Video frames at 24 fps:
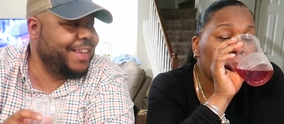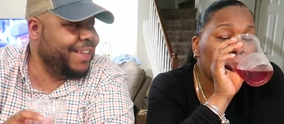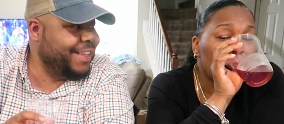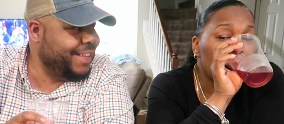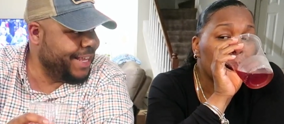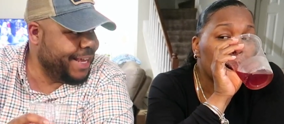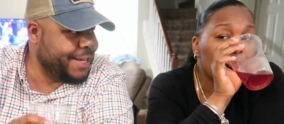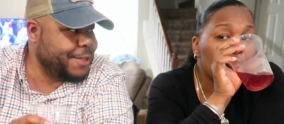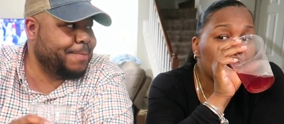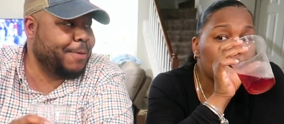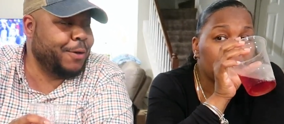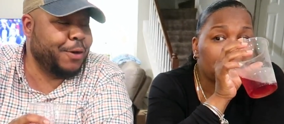
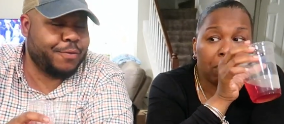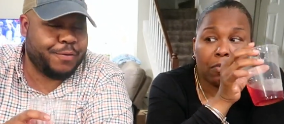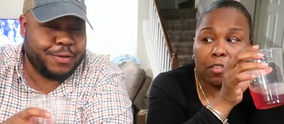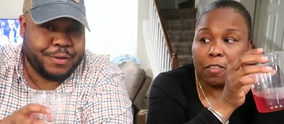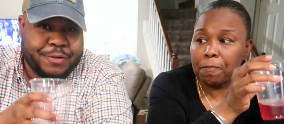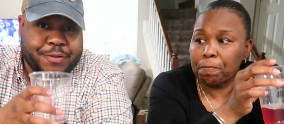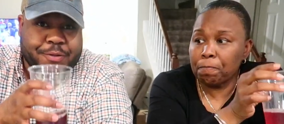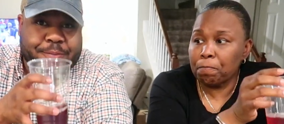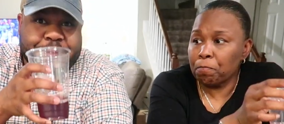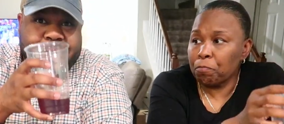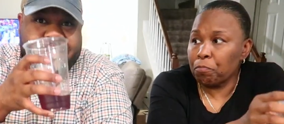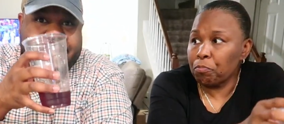Speaker 1: That's perfect
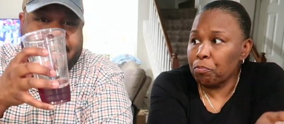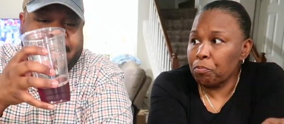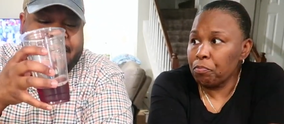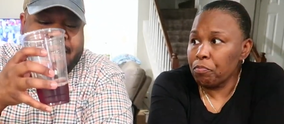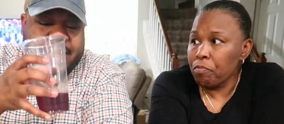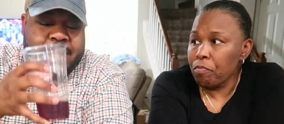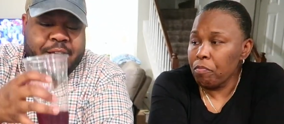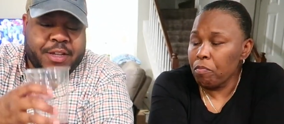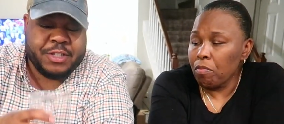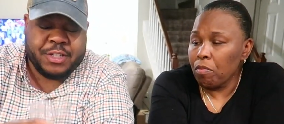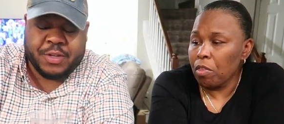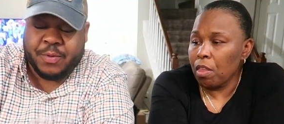for me.
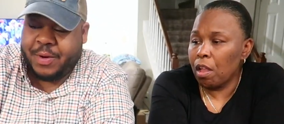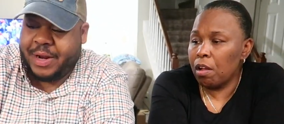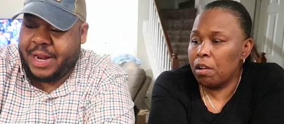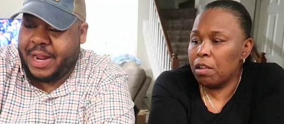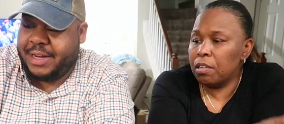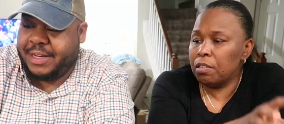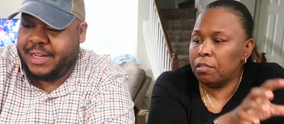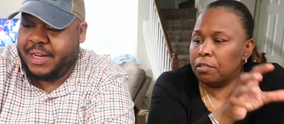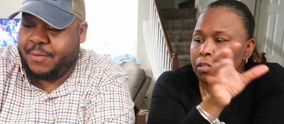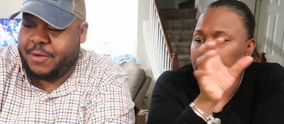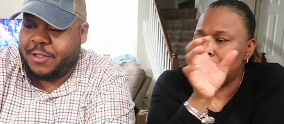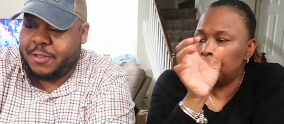So what
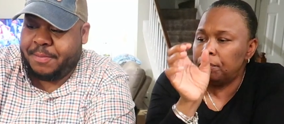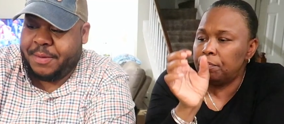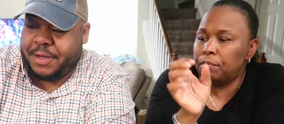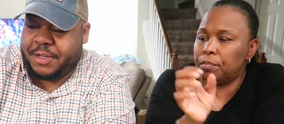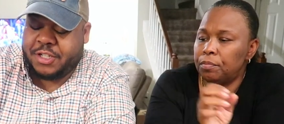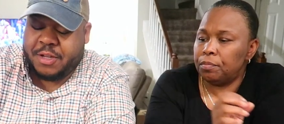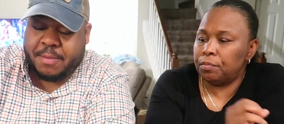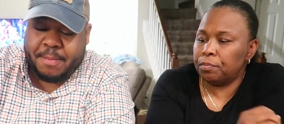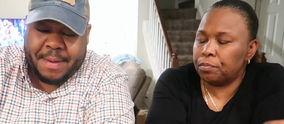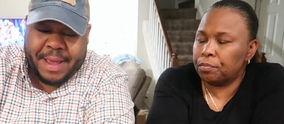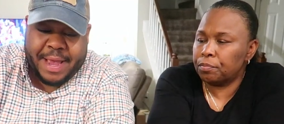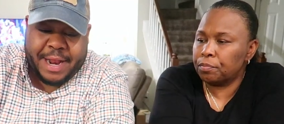I did was mix
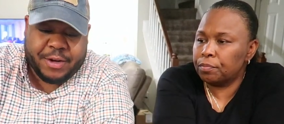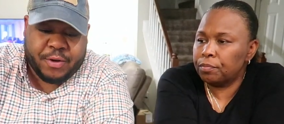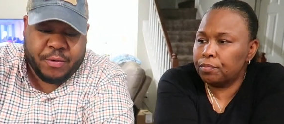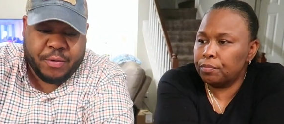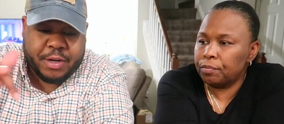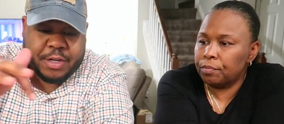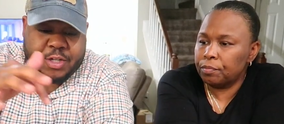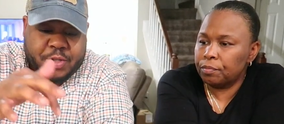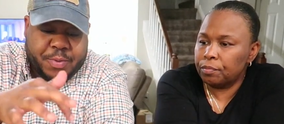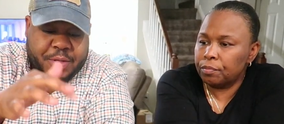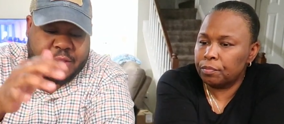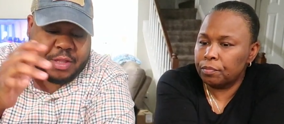the Mad
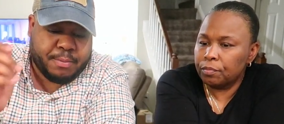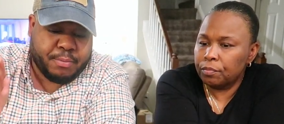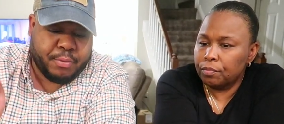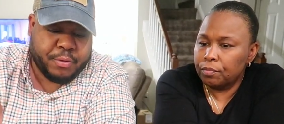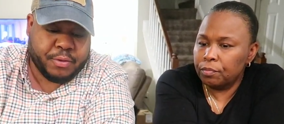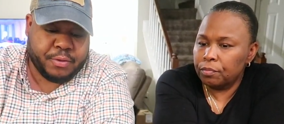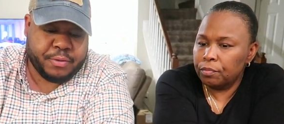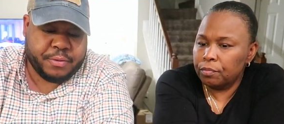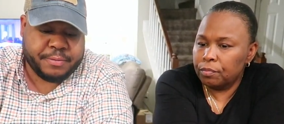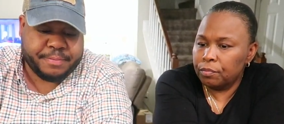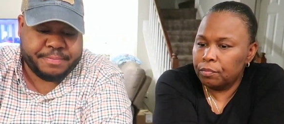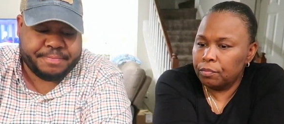Crush with the
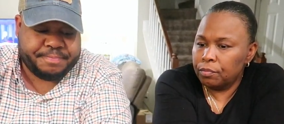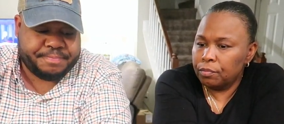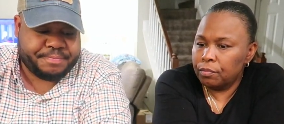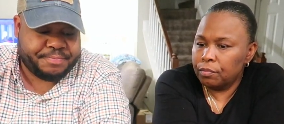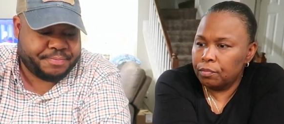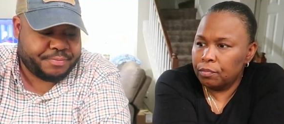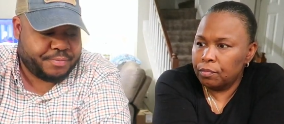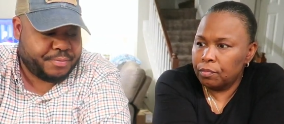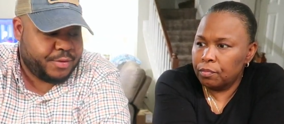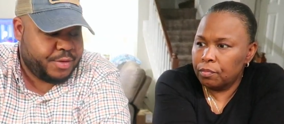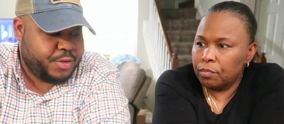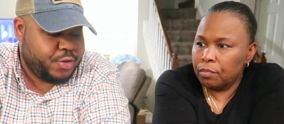Brut.
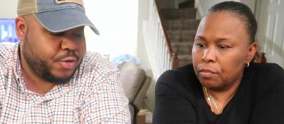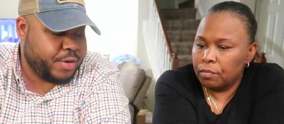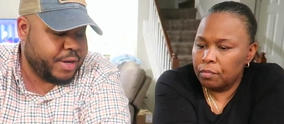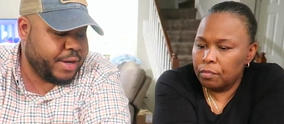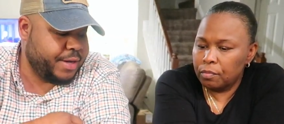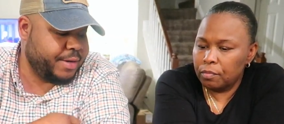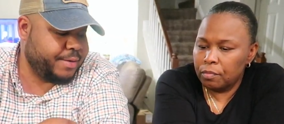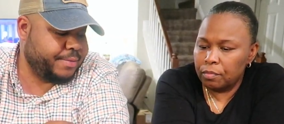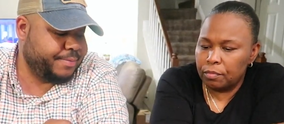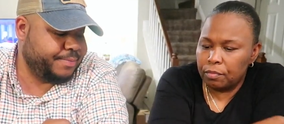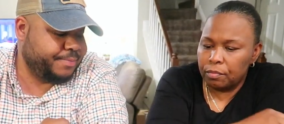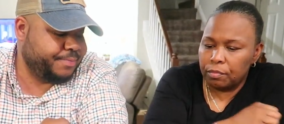Try
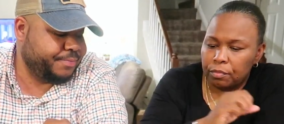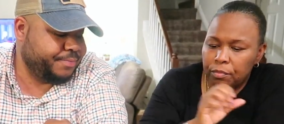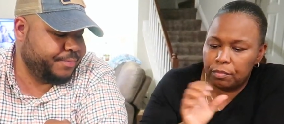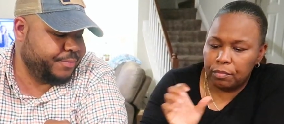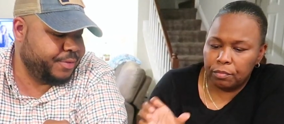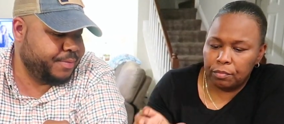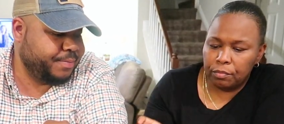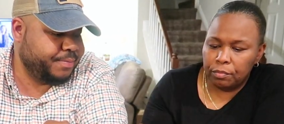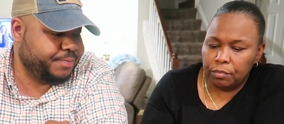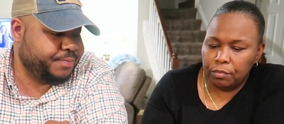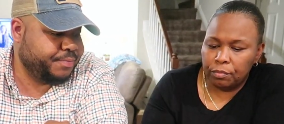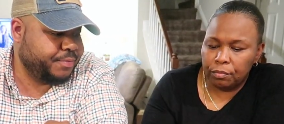it.
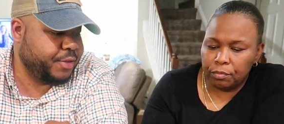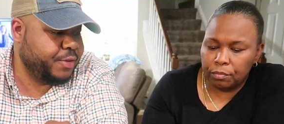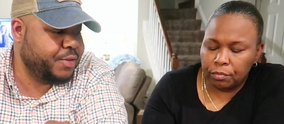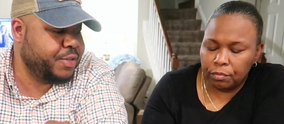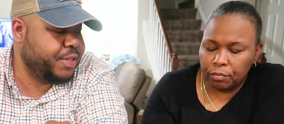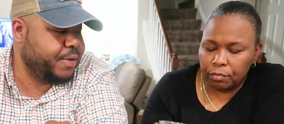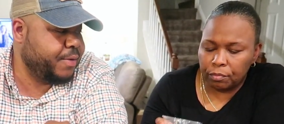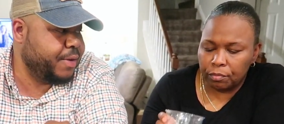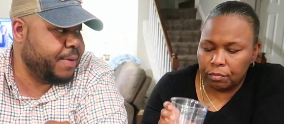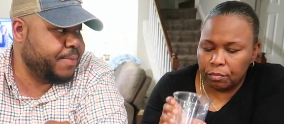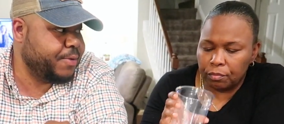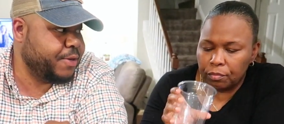You
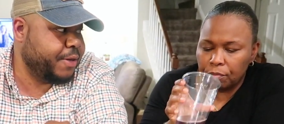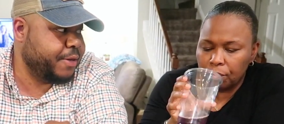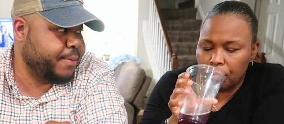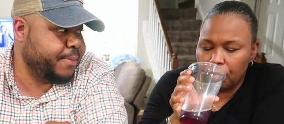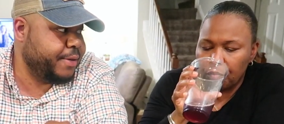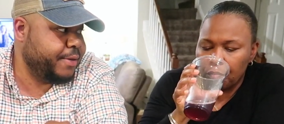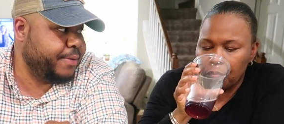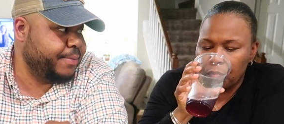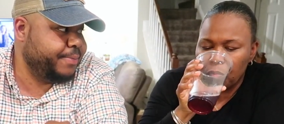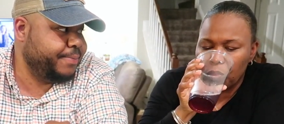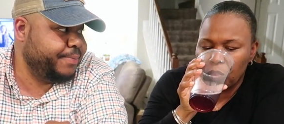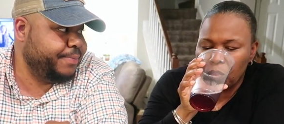see what I'm
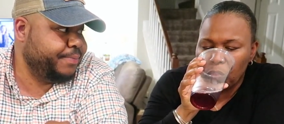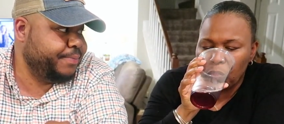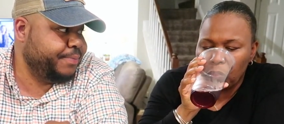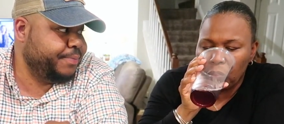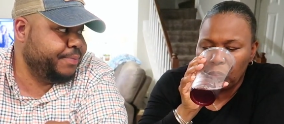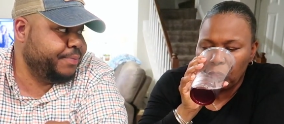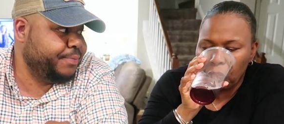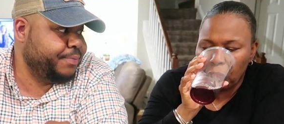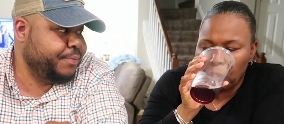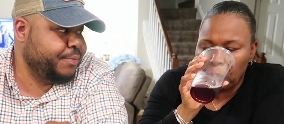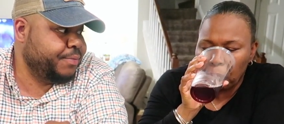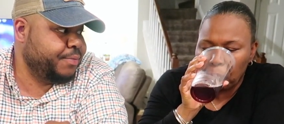talking about.
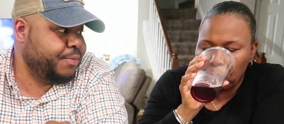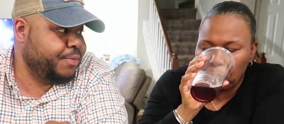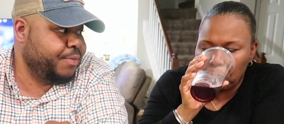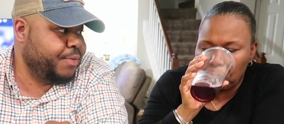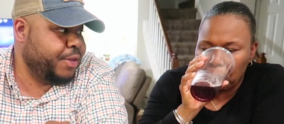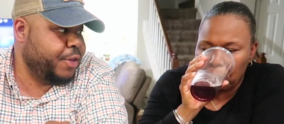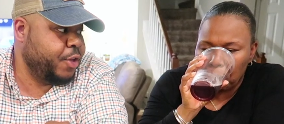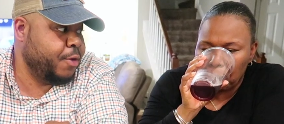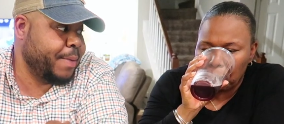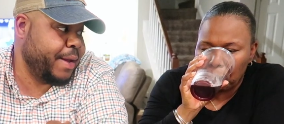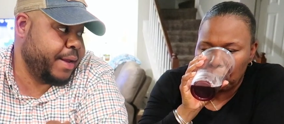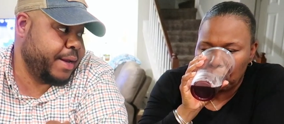
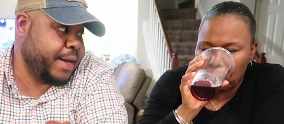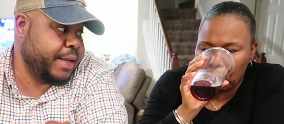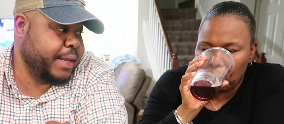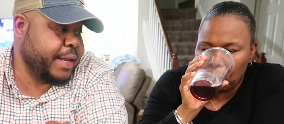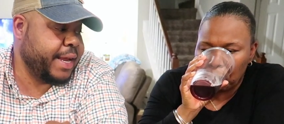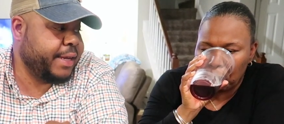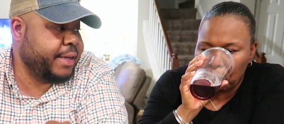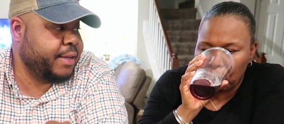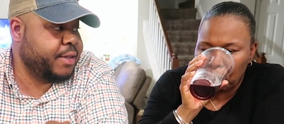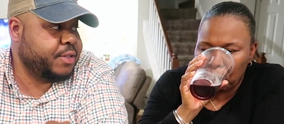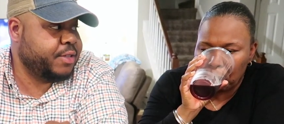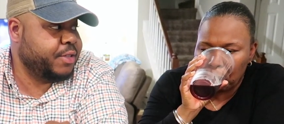You might not
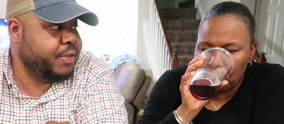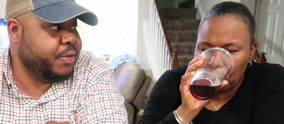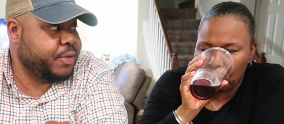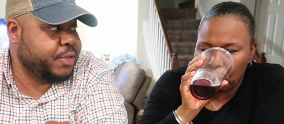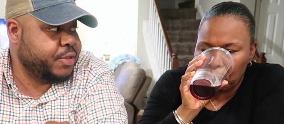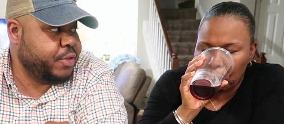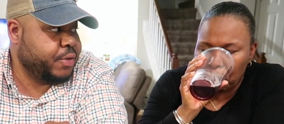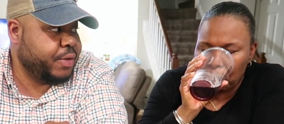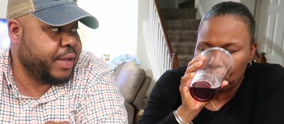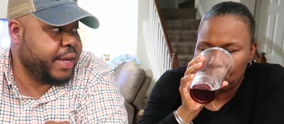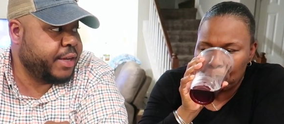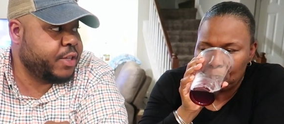like it still
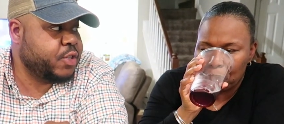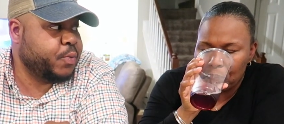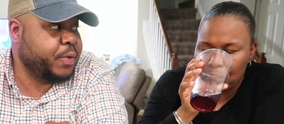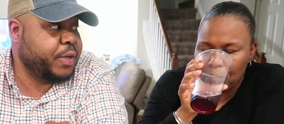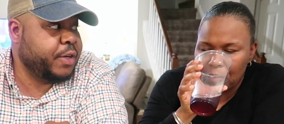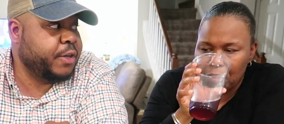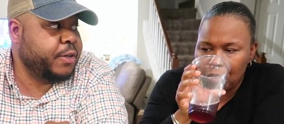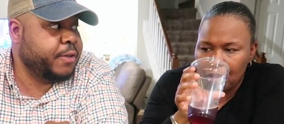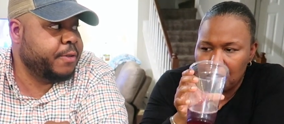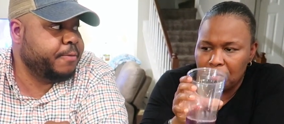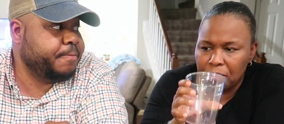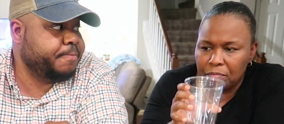because you like
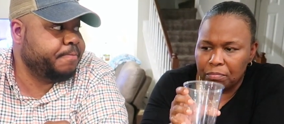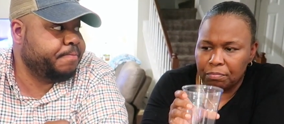sweeter.